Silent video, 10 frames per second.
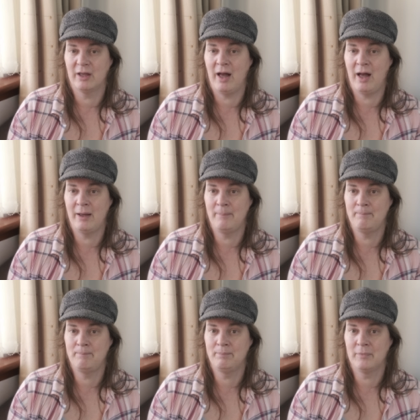
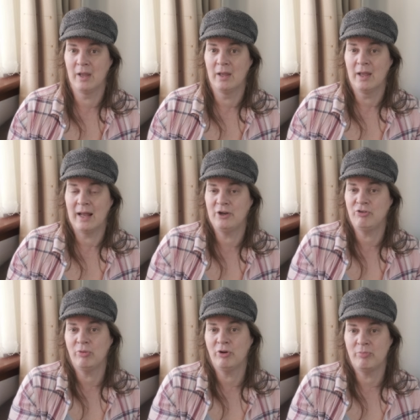Um, and I
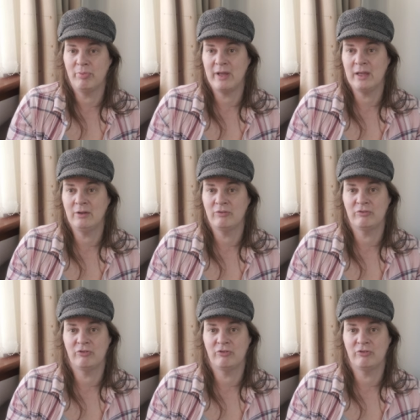just wanted to bring